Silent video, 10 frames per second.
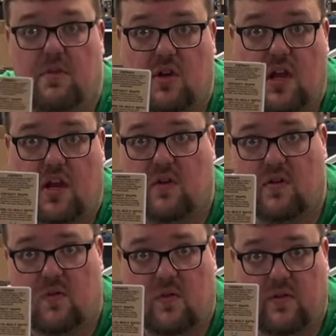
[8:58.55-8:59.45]
You can go and
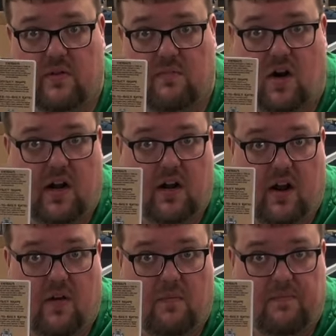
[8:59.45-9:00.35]
order them right
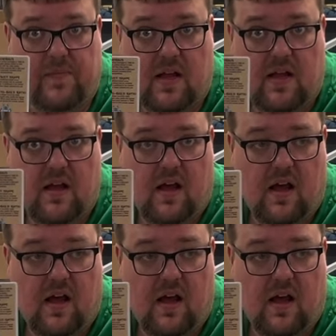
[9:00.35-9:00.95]
now. Okay.